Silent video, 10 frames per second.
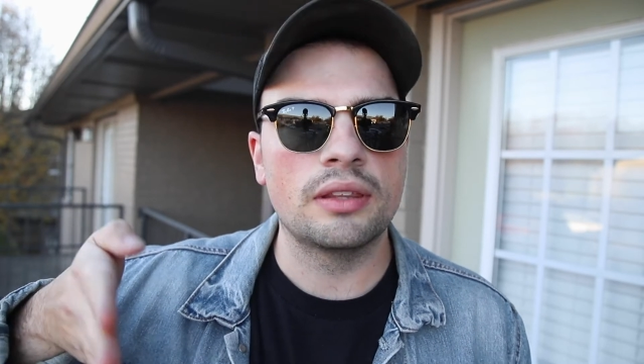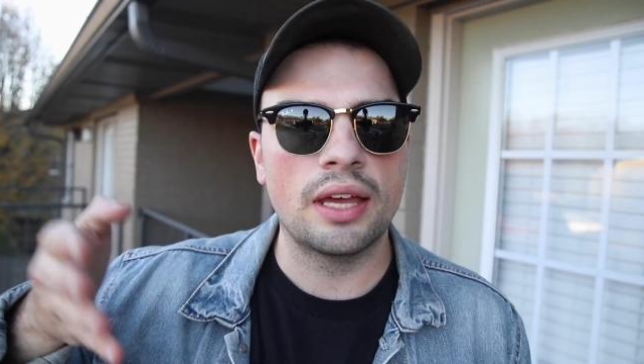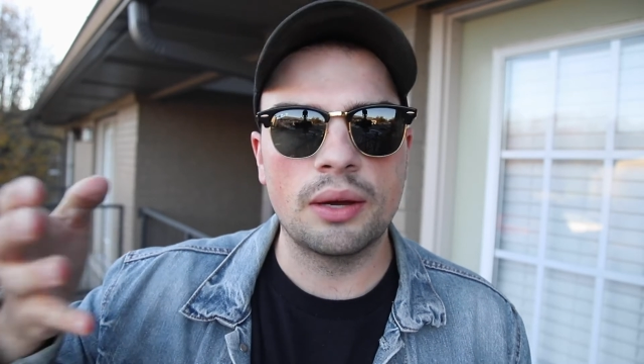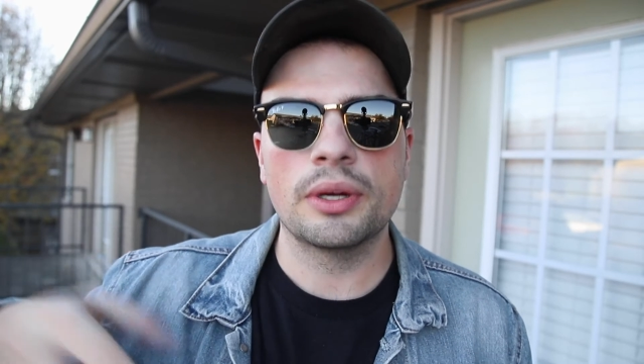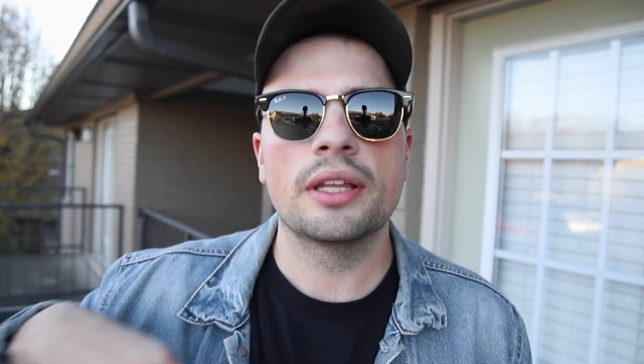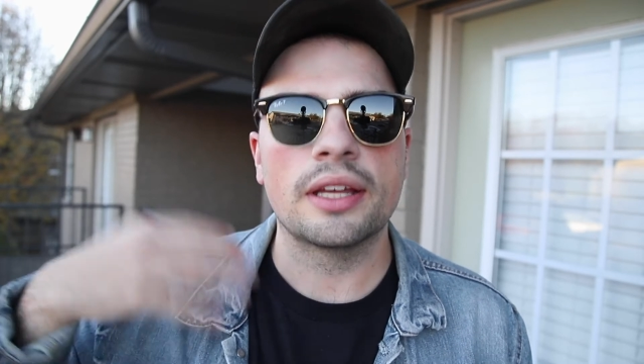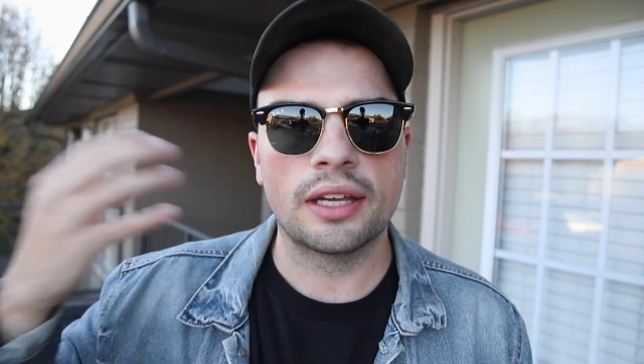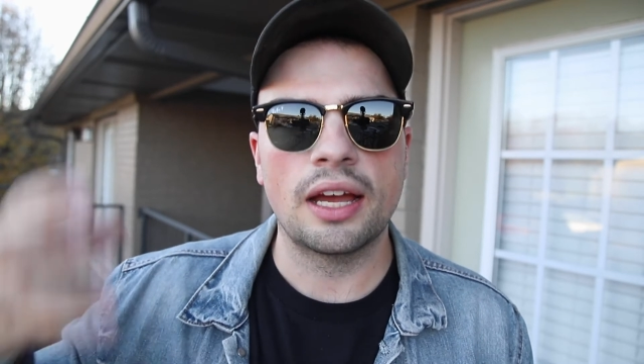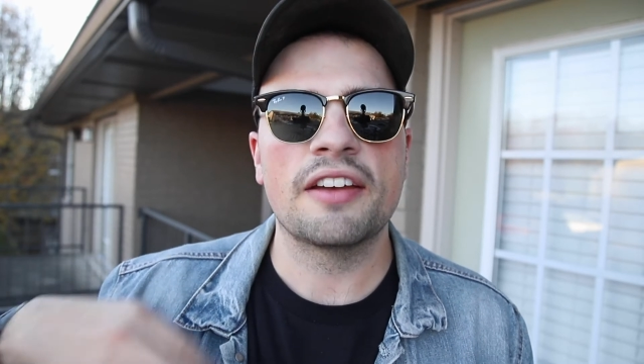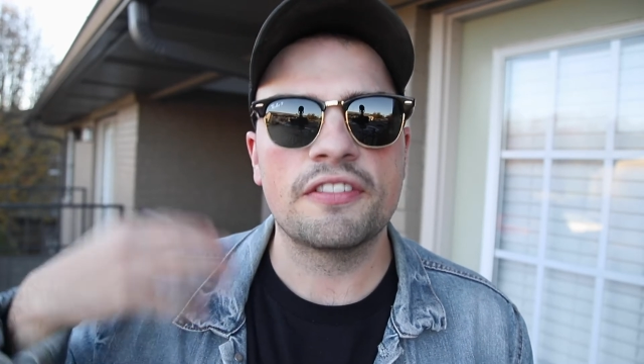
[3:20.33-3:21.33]
That way,
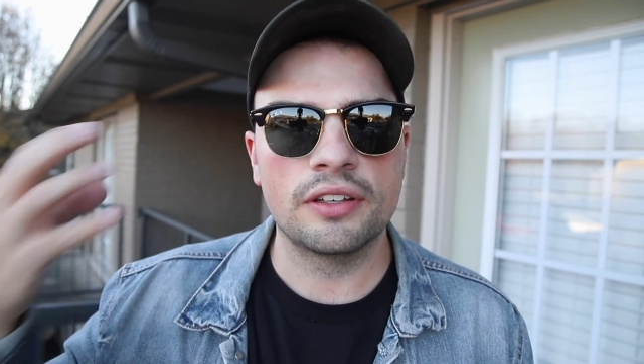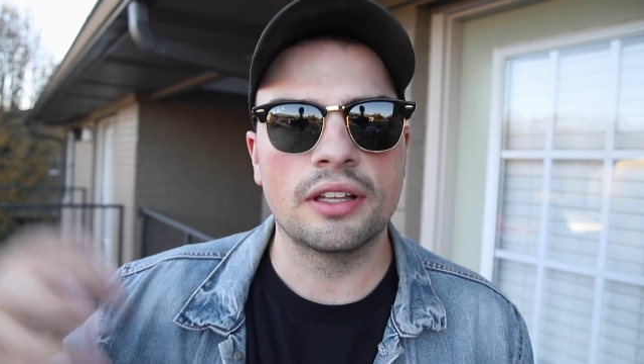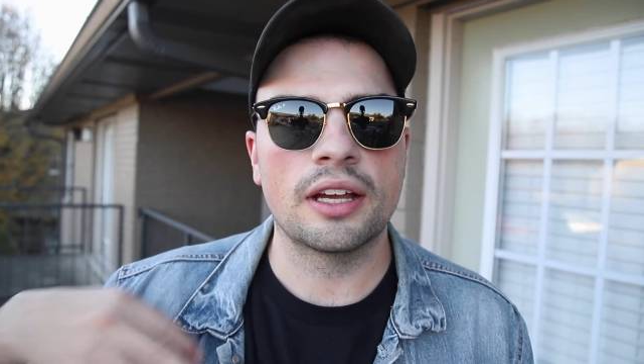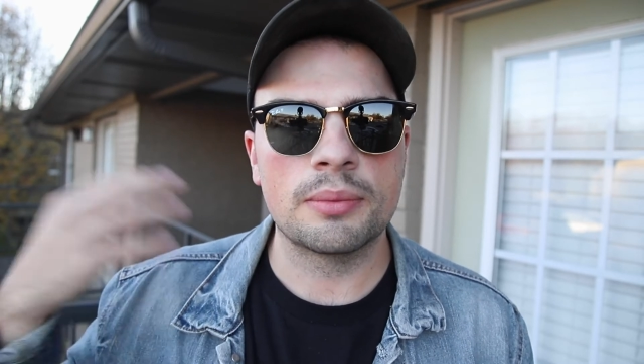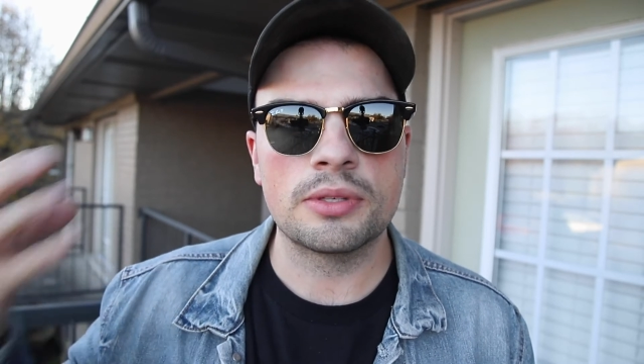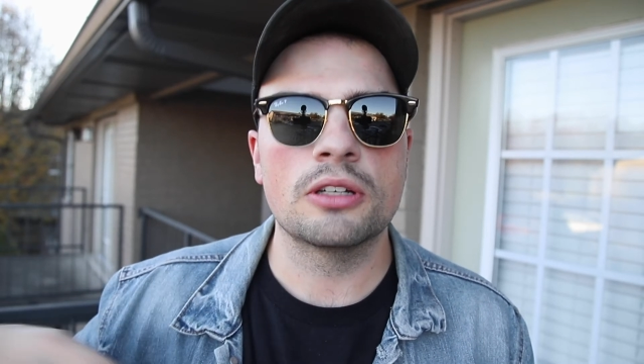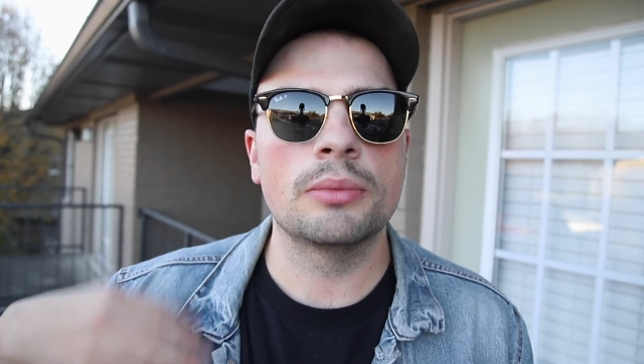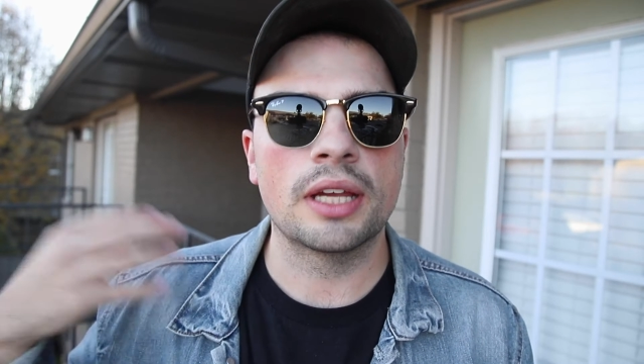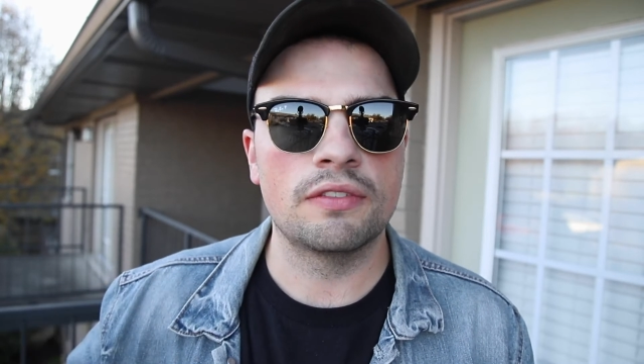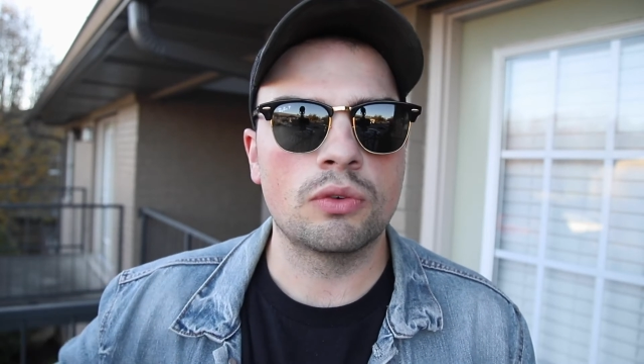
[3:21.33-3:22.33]
like I feel like I'm still
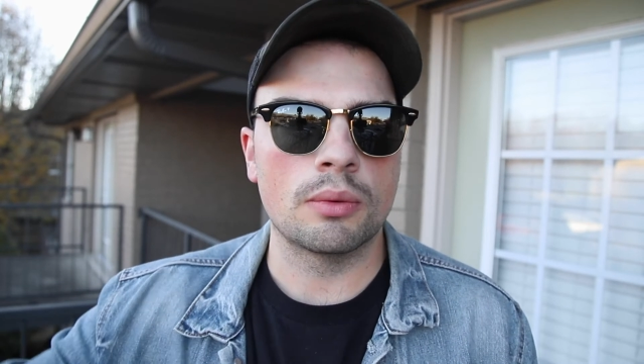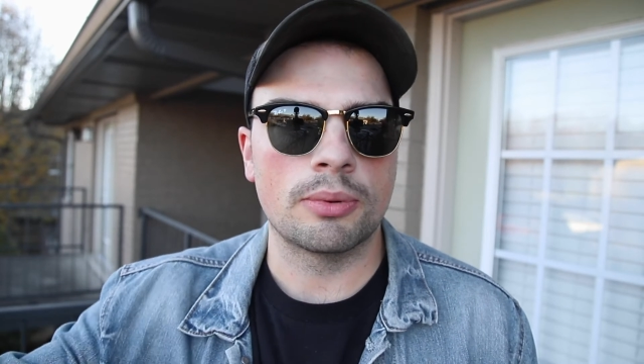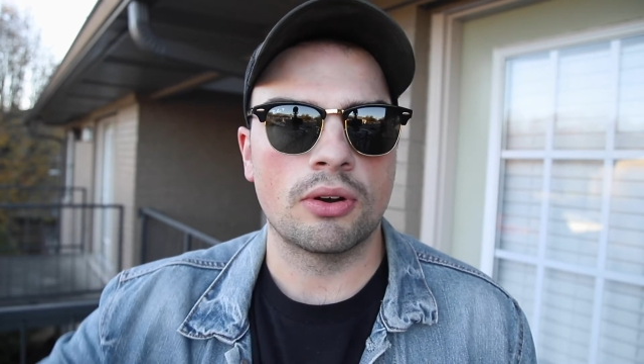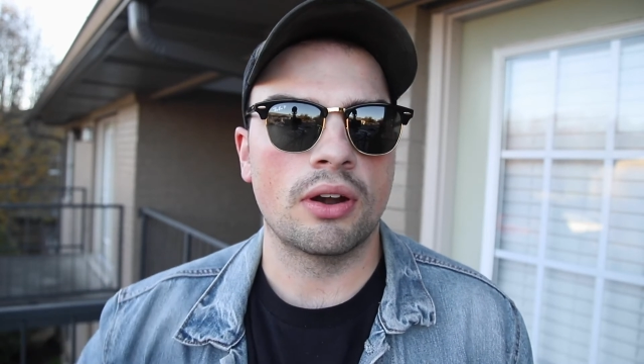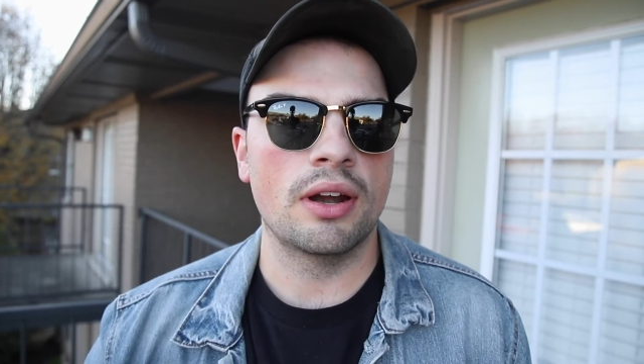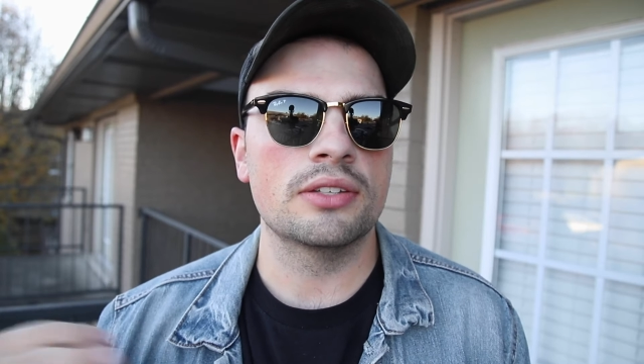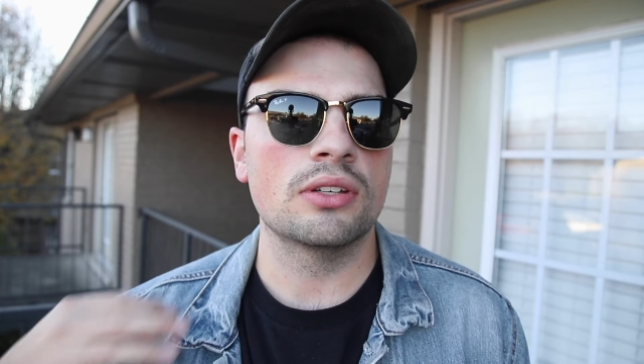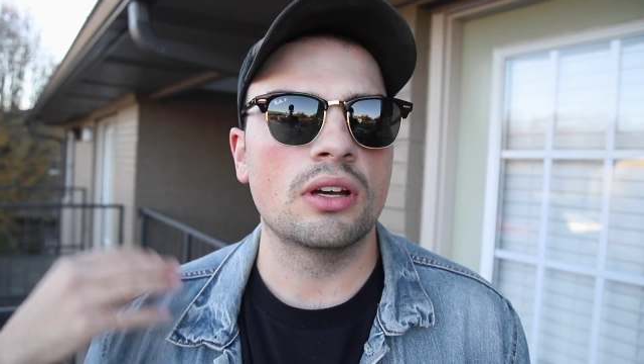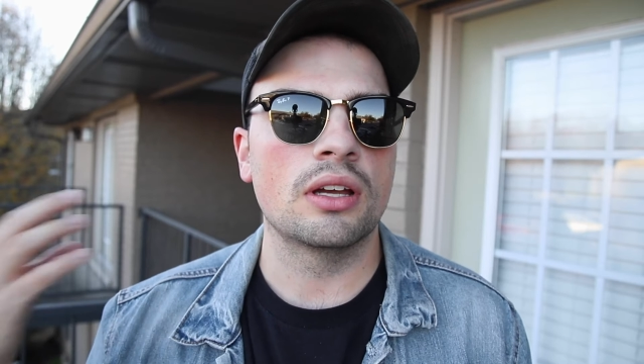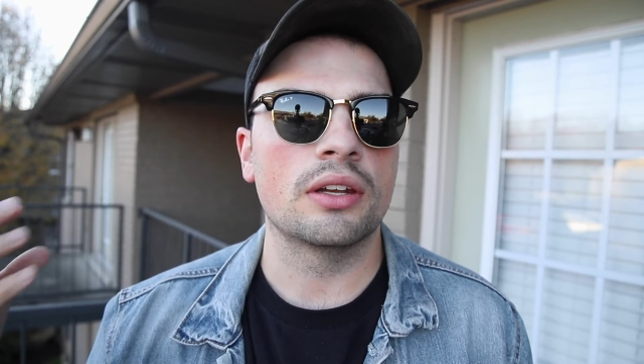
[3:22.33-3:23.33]
making forward progress
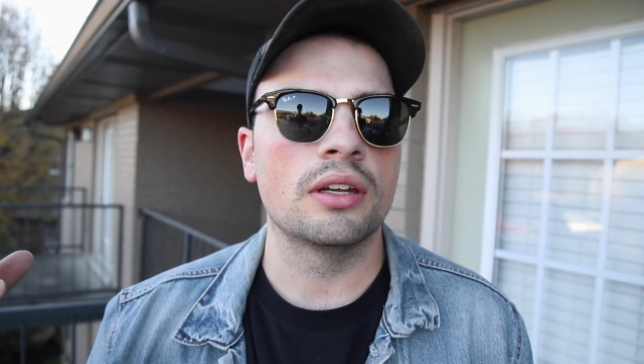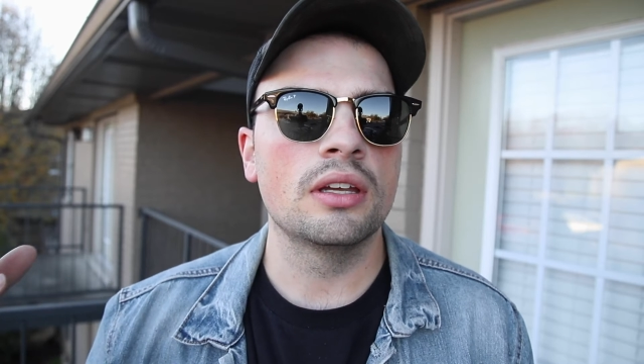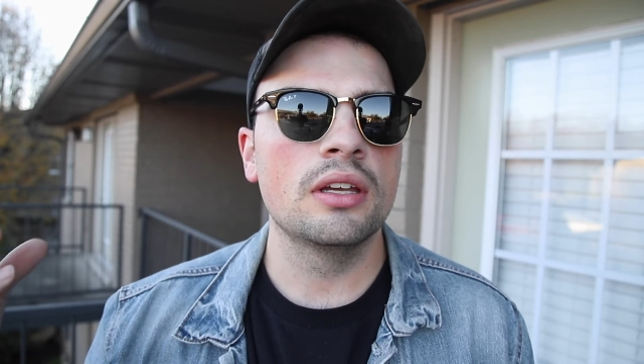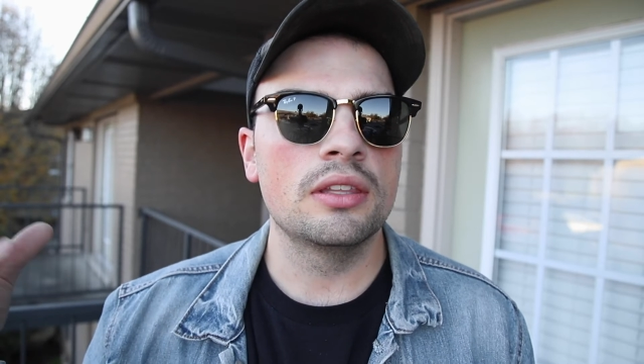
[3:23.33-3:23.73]
on